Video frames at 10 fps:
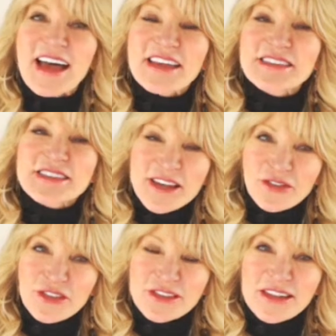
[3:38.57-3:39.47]
And
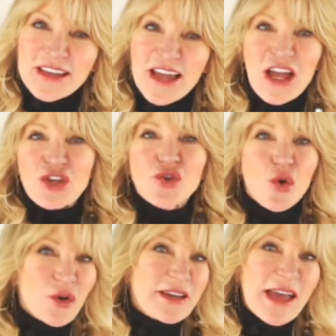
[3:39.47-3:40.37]
7th,
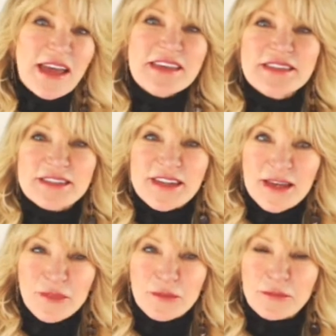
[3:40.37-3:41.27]
your case
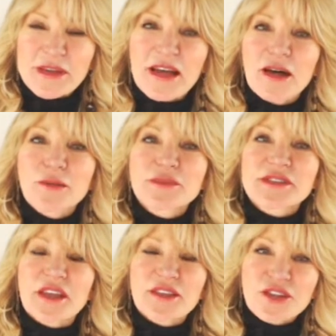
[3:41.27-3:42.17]
statement
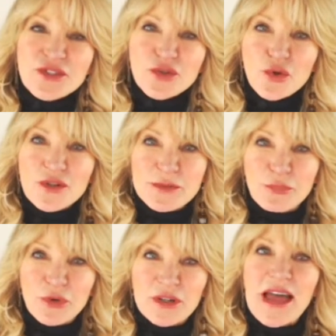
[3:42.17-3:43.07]
becomes the source
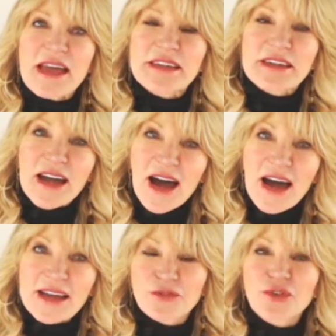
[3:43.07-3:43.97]
book and
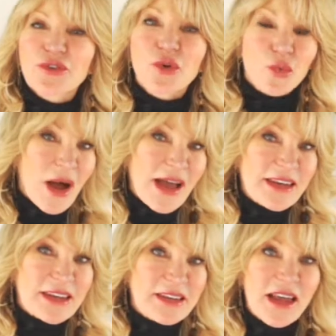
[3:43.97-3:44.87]
guide for the
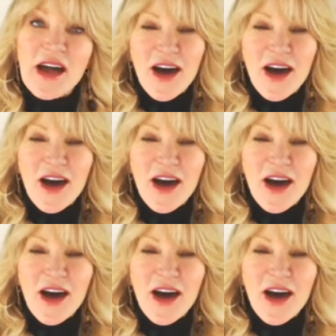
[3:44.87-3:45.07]
writing